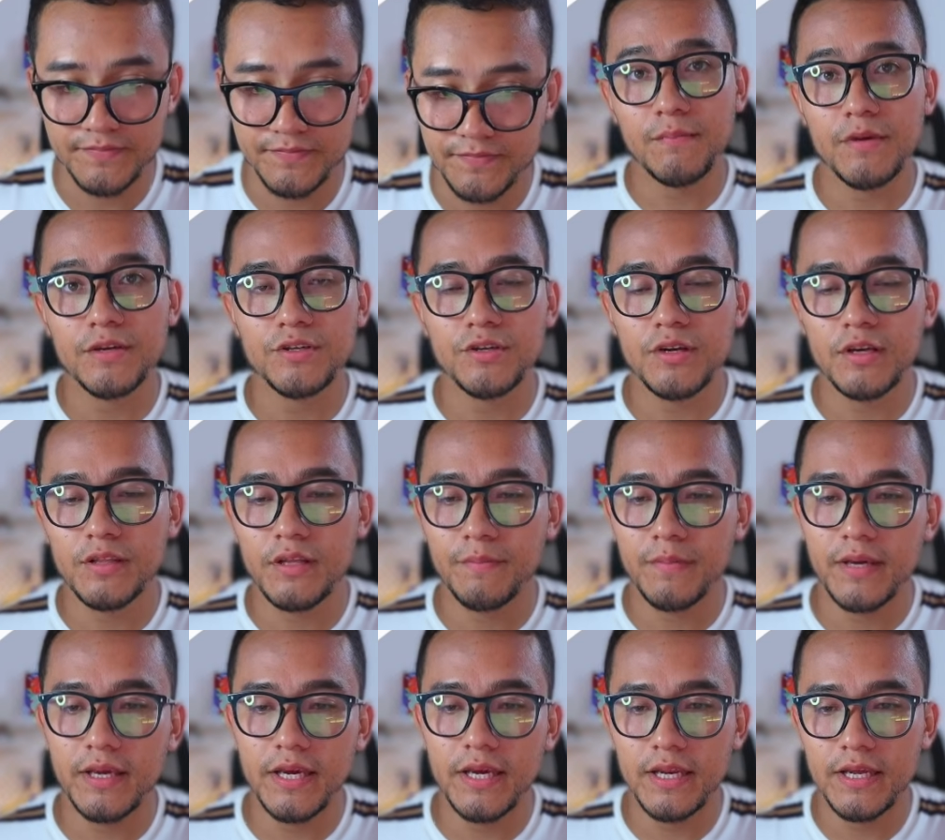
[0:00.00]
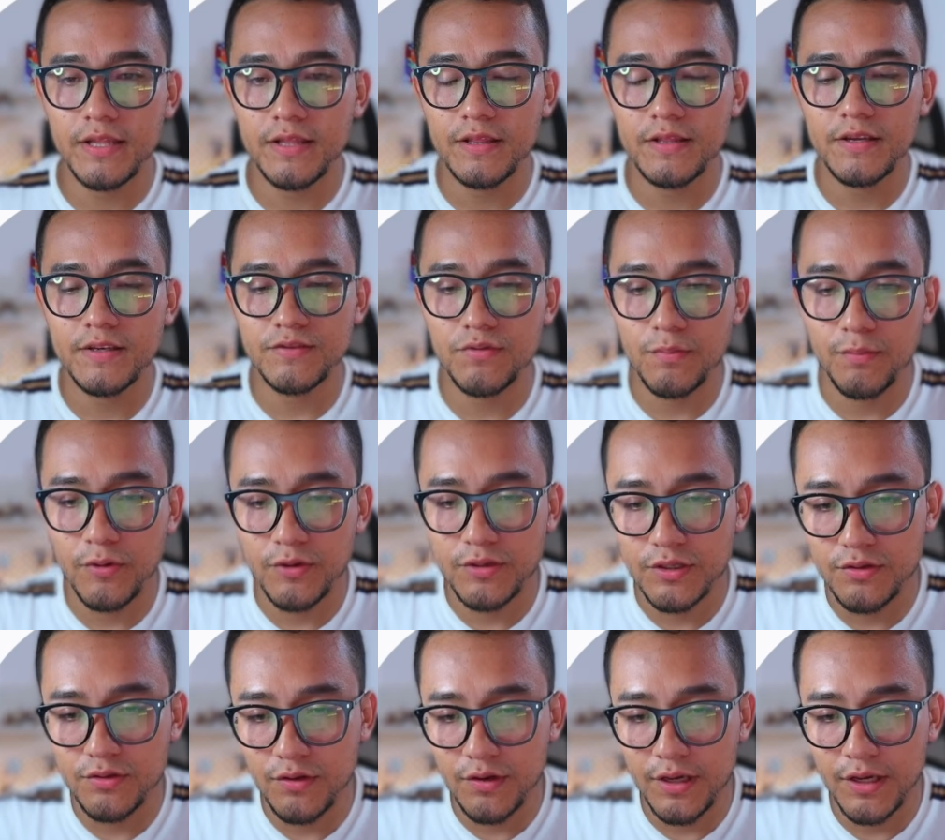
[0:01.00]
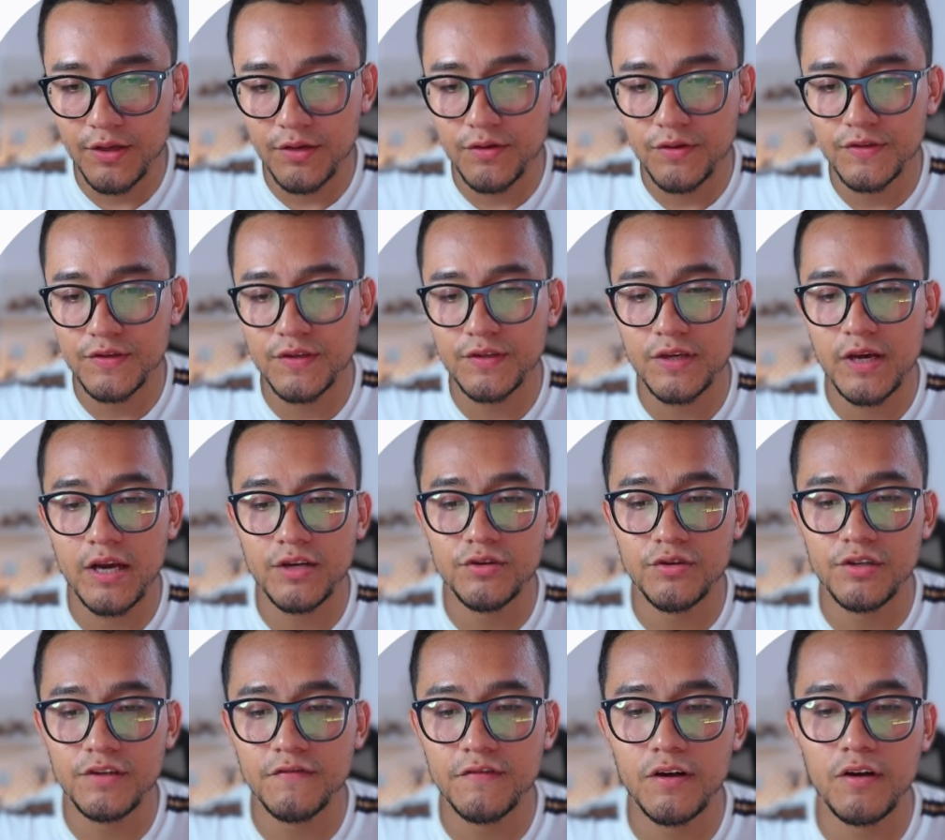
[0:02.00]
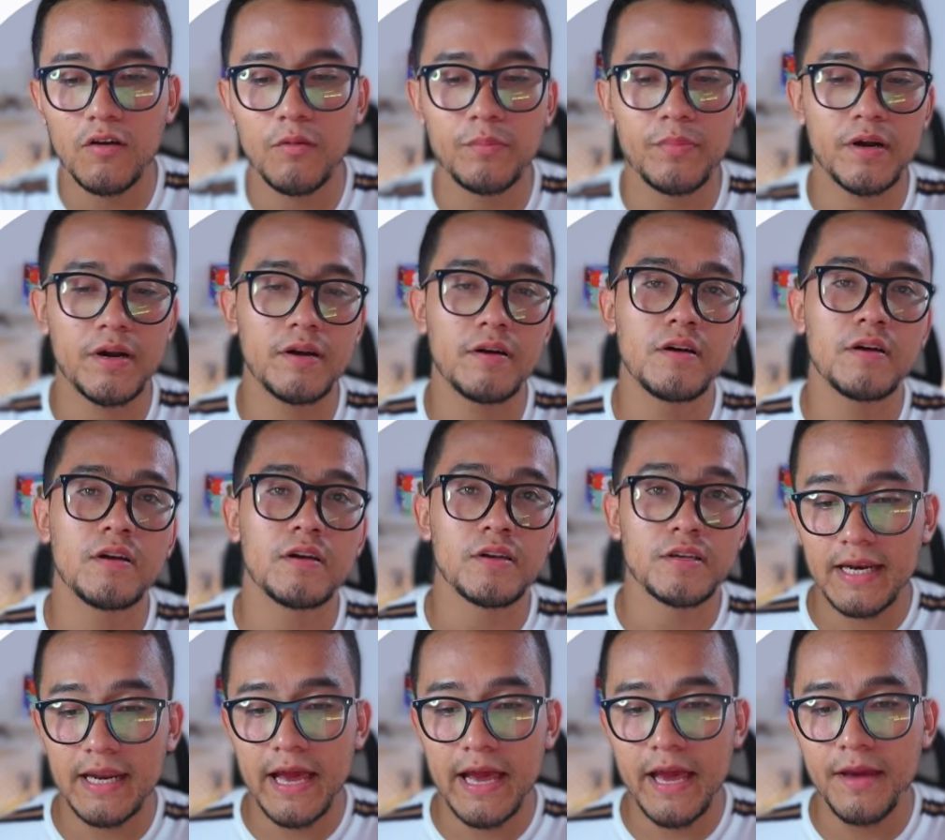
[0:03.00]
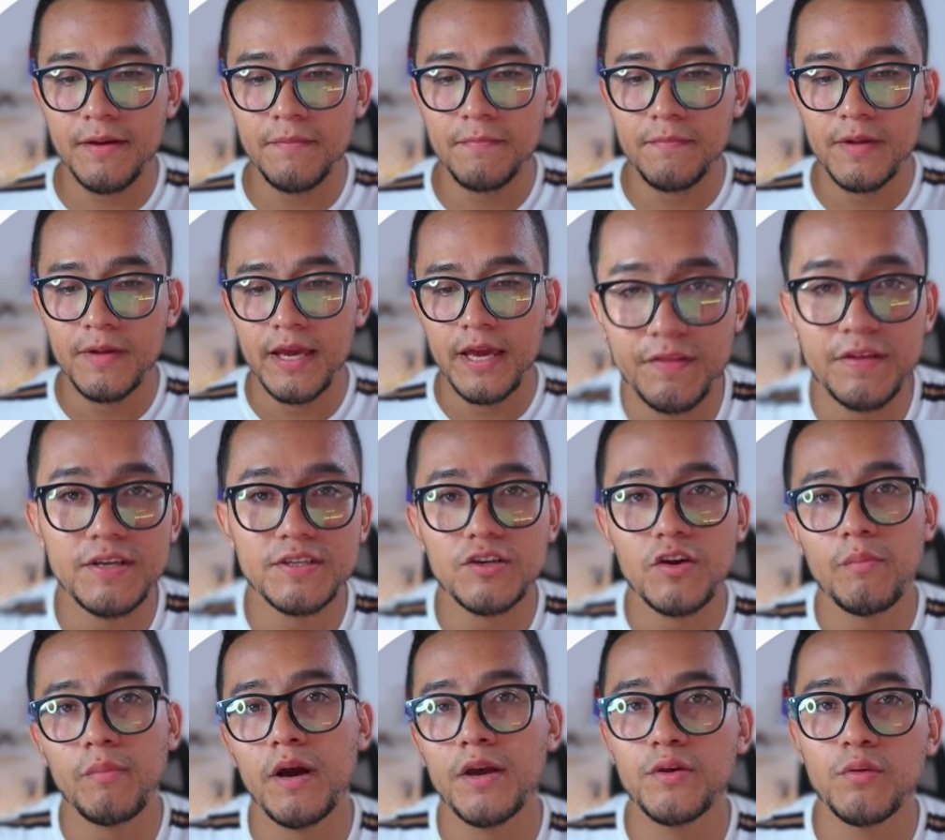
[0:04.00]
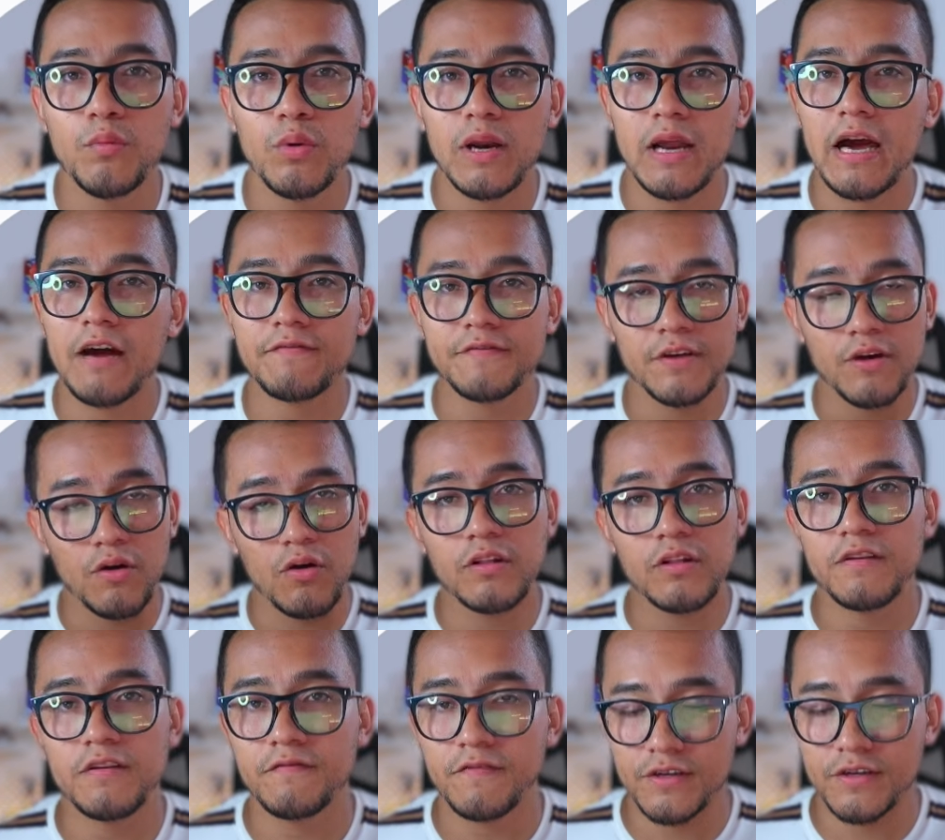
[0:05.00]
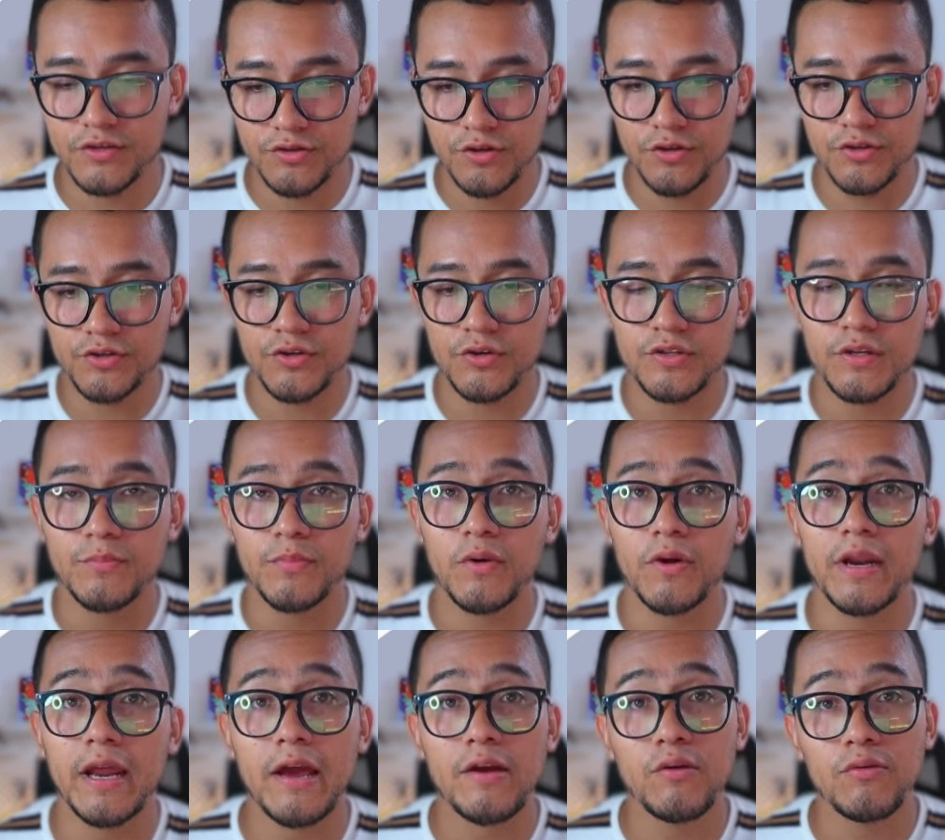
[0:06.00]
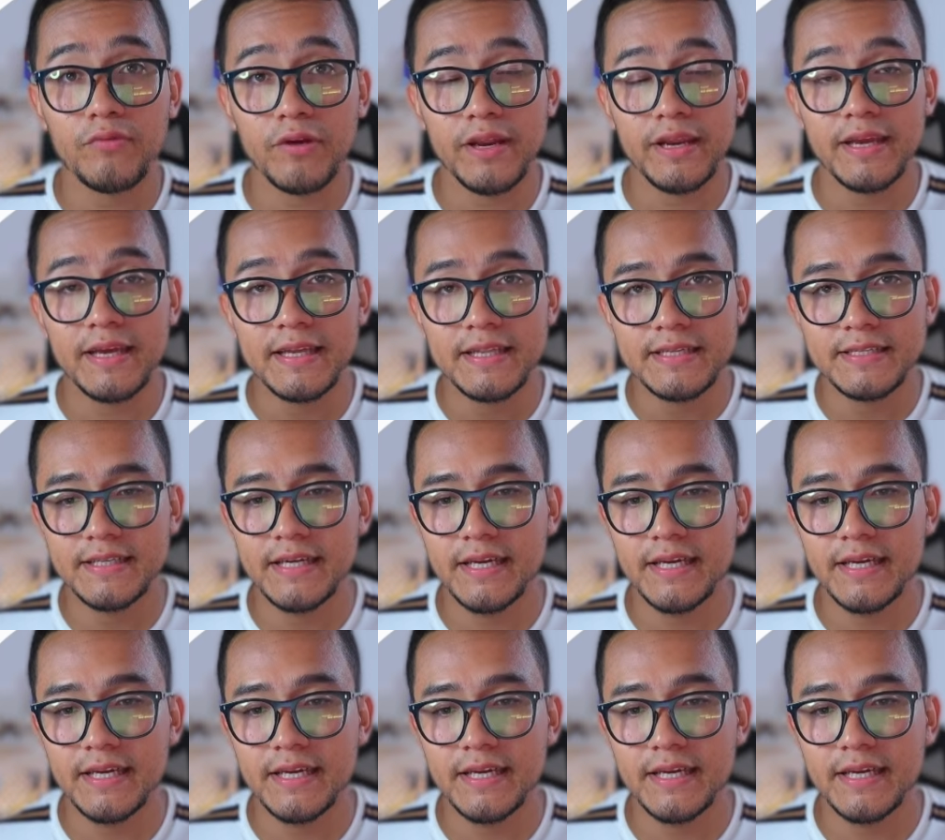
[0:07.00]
As I mentioned at the beginning, this repository uses Azure Developer CLI. With this command, you will have the whole infrastructure deployed. I already